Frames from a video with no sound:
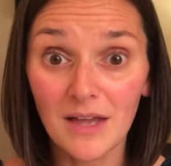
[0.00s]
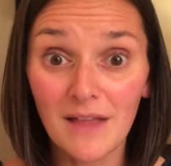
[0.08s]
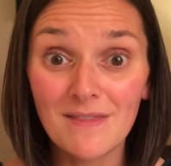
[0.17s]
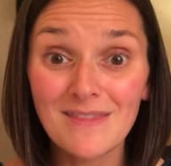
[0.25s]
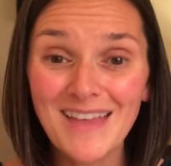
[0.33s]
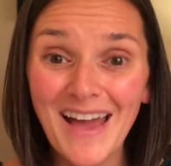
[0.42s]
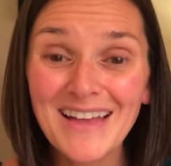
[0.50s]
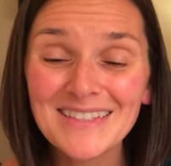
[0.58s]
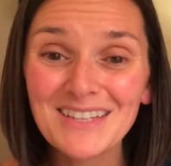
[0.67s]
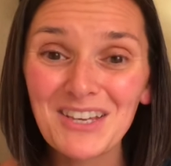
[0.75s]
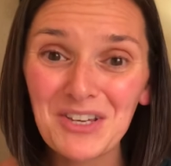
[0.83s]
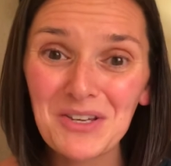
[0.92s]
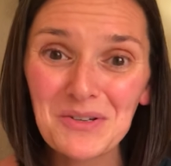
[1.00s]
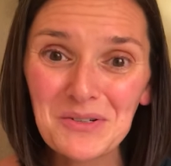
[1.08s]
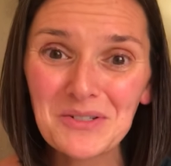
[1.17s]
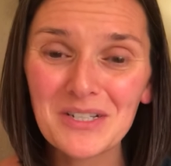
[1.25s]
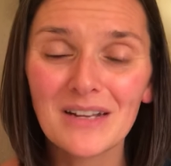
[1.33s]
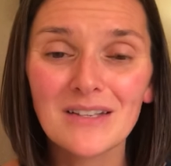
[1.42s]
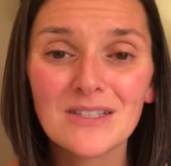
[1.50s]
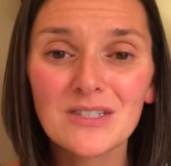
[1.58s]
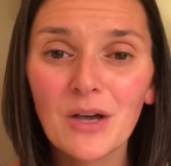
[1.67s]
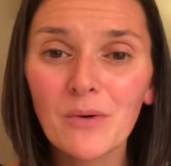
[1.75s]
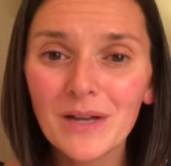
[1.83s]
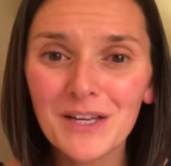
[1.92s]
And that's huge, and it's
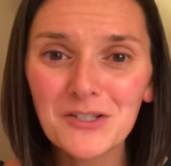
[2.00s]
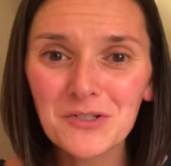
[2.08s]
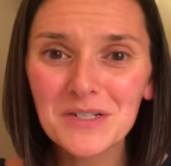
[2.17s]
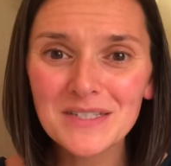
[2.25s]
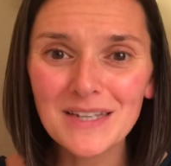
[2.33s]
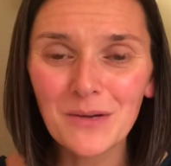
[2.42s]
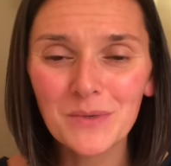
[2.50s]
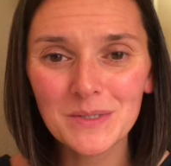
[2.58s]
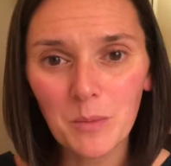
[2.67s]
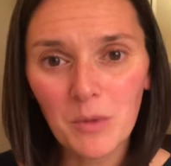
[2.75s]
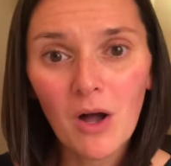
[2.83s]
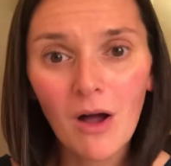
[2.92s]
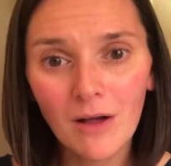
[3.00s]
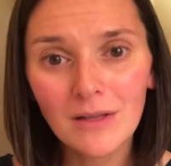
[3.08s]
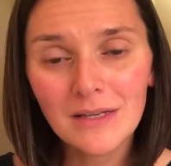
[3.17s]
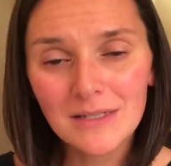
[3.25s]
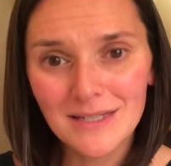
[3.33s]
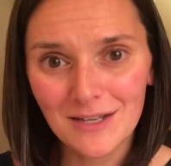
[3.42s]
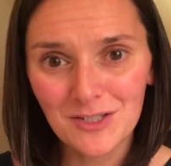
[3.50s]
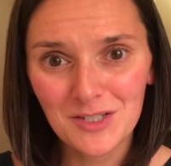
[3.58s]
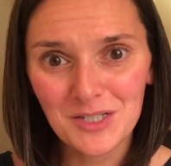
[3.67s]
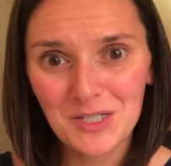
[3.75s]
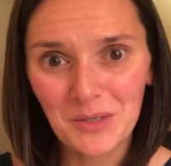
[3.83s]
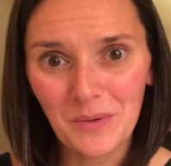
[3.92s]
so interesting once I'm calling
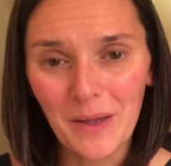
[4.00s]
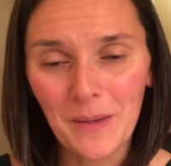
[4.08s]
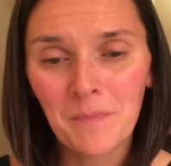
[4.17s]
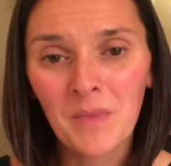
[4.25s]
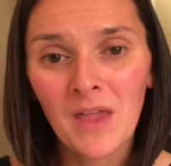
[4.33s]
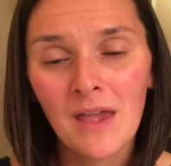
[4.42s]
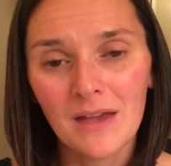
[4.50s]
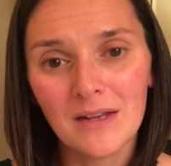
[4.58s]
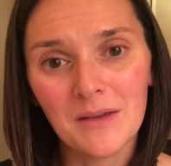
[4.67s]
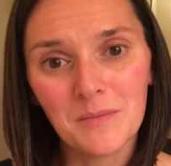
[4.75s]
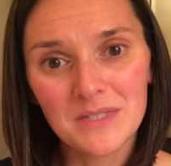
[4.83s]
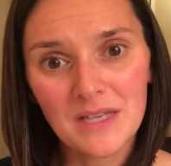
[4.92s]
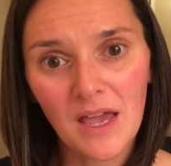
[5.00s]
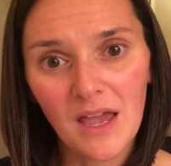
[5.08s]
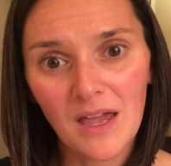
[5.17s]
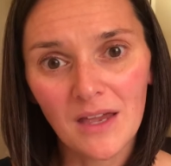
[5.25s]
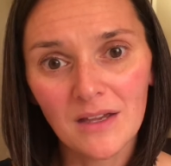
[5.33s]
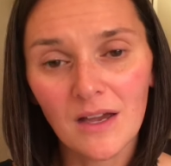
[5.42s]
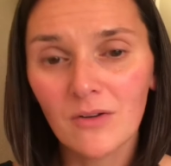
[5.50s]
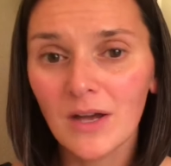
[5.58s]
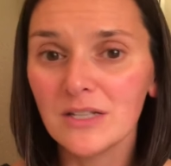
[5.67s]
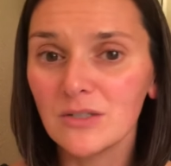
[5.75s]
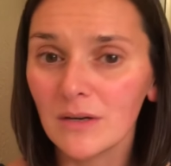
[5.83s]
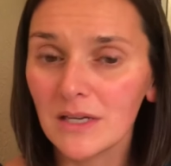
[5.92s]
attention to it. And I'm saying,
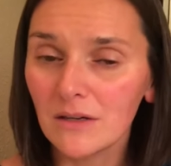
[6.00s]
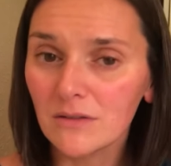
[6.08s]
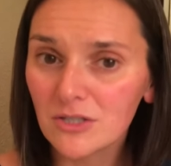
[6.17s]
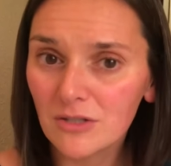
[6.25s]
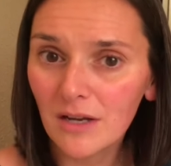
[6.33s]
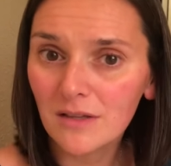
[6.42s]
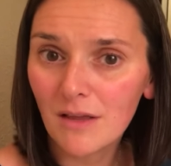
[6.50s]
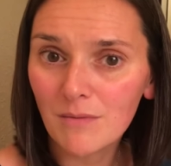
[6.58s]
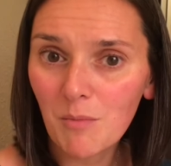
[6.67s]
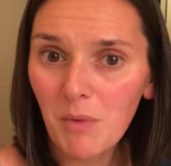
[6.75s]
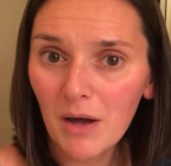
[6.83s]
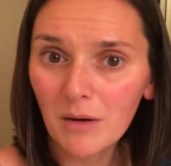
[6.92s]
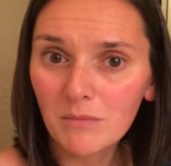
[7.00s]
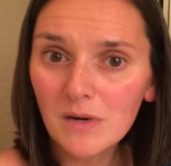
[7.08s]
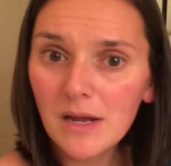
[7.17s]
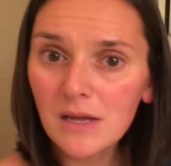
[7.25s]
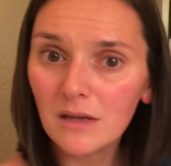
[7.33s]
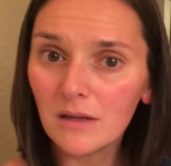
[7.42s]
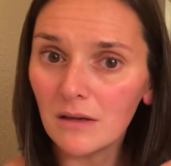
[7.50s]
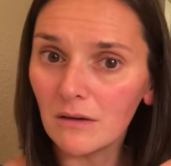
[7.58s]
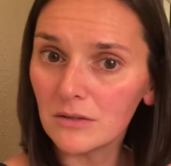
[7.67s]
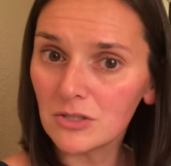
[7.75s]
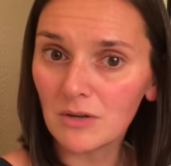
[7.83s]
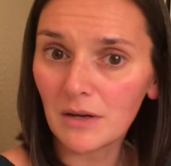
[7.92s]
okay, do a Kegel strength on the bottom right,
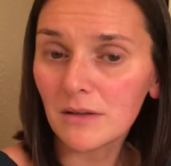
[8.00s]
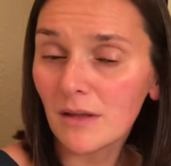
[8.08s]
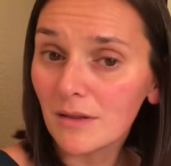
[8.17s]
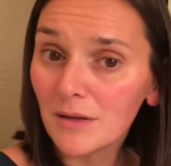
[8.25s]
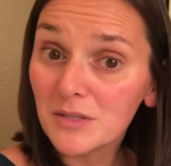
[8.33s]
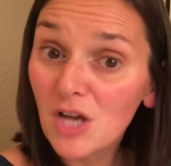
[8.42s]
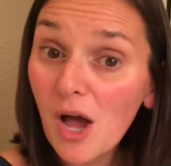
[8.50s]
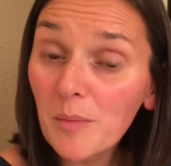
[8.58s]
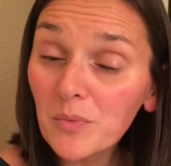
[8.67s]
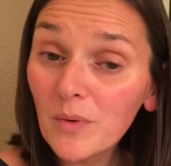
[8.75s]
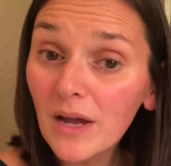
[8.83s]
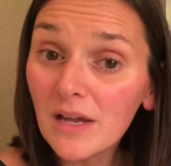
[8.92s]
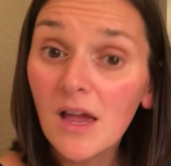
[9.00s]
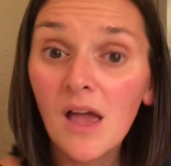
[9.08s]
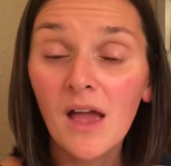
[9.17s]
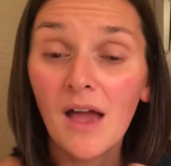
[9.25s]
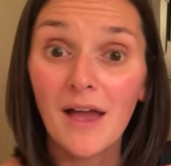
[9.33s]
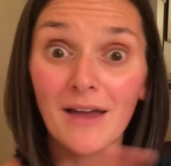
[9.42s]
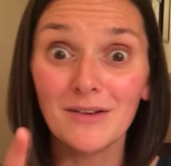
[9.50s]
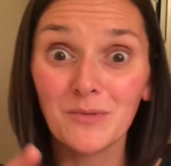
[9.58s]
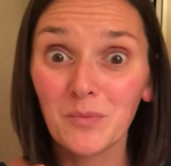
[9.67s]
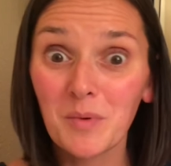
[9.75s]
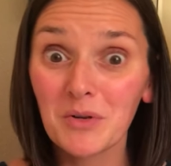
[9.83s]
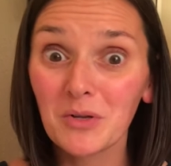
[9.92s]
Kegel strength on the top right, and
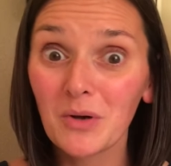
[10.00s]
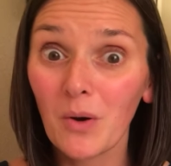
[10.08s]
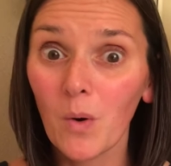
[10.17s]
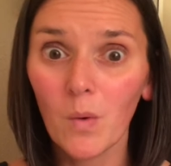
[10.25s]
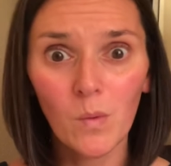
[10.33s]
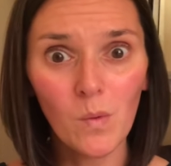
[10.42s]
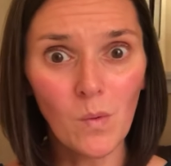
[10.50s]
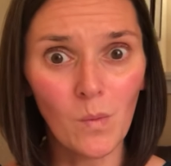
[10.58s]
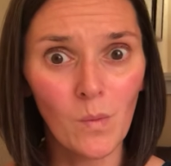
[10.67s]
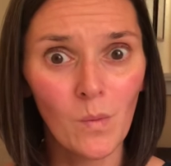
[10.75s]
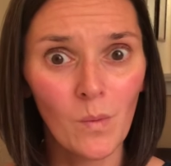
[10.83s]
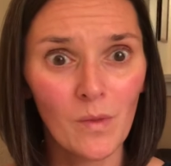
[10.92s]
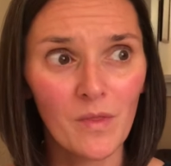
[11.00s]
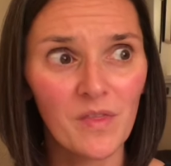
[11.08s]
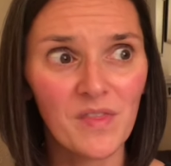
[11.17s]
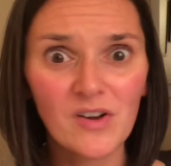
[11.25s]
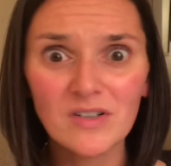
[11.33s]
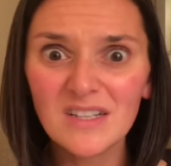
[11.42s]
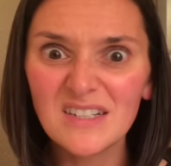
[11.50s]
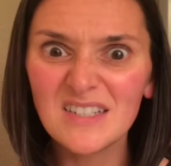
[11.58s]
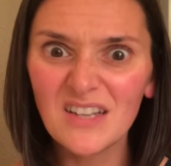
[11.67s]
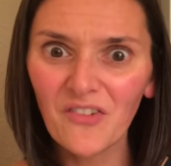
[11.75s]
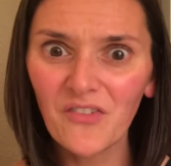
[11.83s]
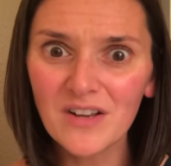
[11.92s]
women will go, ooh, there's a
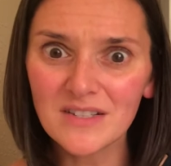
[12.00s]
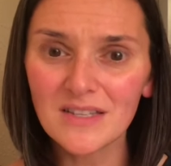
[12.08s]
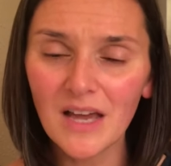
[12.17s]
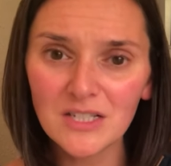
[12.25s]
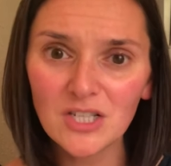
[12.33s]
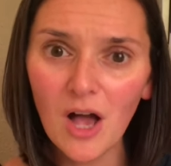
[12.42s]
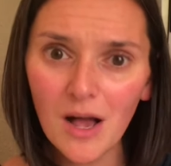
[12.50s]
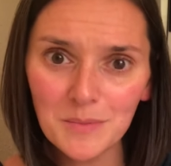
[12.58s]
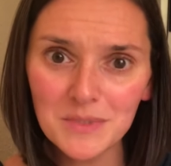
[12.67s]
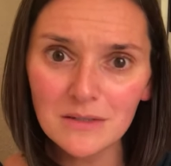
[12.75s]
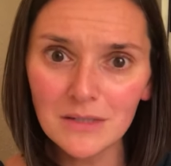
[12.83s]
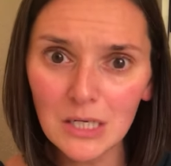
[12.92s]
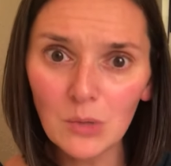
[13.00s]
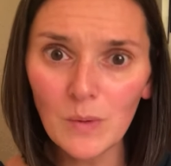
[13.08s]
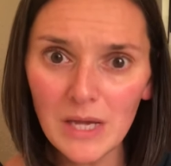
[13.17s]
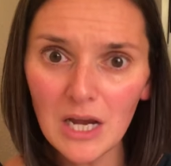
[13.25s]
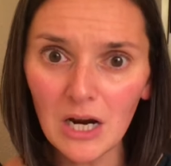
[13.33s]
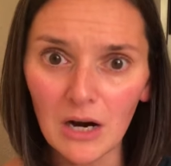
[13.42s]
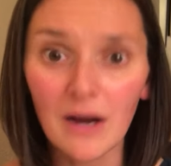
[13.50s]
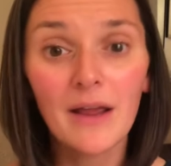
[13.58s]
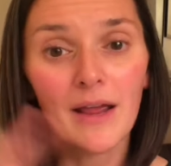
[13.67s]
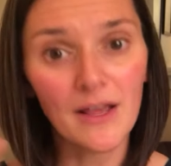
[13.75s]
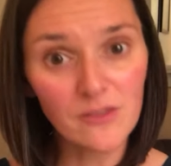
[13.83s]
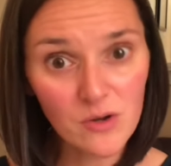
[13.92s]
difference. That top's a little weaker,
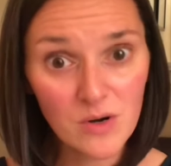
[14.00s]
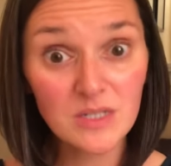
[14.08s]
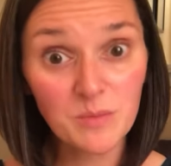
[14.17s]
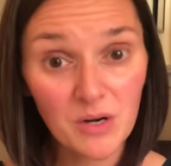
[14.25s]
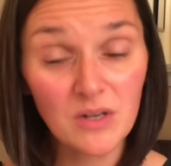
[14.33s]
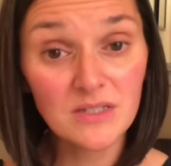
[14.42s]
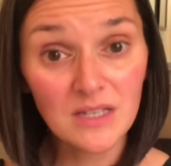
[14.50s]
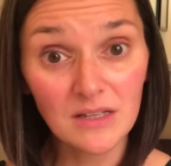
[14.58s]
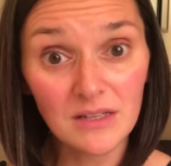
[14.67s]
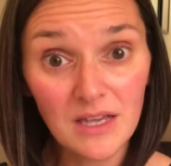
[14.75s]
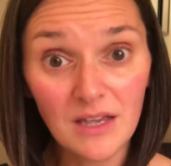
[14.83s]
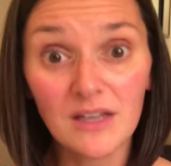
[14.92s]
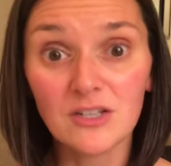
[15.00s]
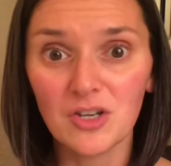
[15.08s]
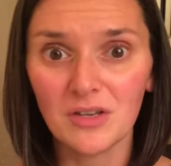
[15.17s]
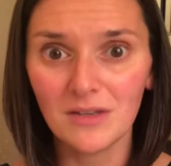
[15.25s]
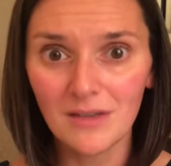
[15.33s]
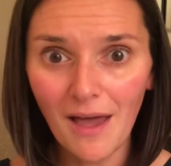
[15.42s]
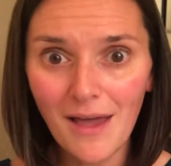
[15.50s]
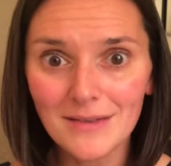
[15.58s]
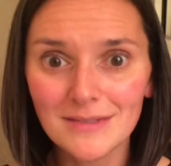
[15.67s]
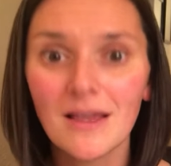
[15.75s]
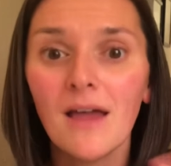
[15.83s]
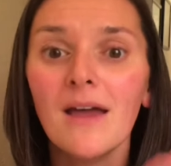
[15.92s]
and they're experiencing leakage.
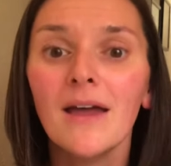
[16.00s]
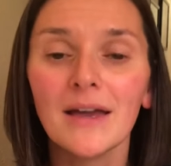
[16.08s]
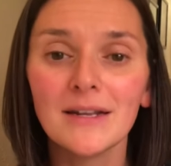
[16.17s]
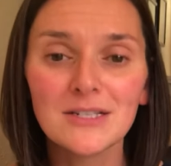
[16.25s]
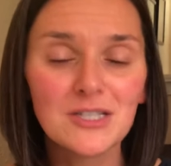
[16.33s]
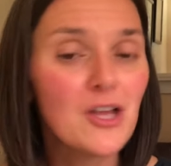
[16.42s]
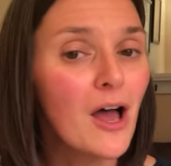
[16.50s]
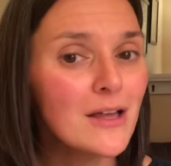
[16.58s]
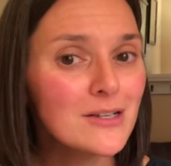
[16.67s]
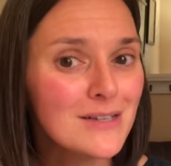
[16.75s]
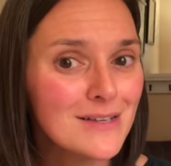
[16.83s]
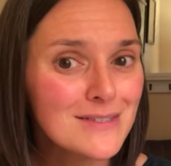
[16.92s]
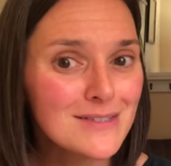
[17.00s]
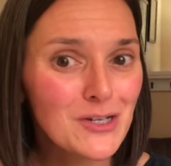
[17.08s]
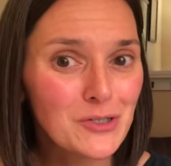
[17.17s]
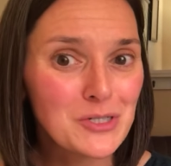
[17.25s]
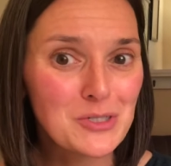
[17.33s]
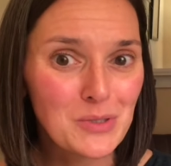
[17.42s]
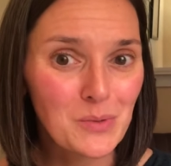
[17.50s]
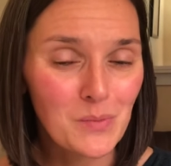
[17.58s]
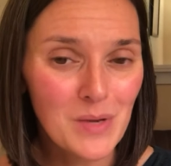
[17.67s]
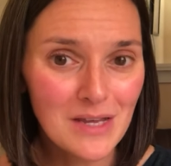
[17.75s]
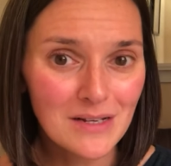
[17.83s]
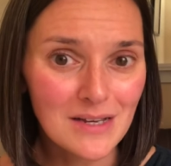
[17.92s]
Yes, and it's not necessarily due to
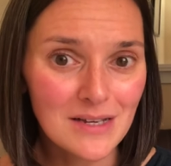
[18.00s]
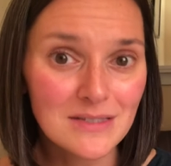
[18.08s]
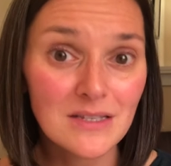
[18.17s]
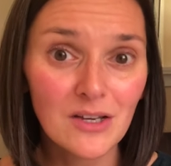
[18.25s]
weakness.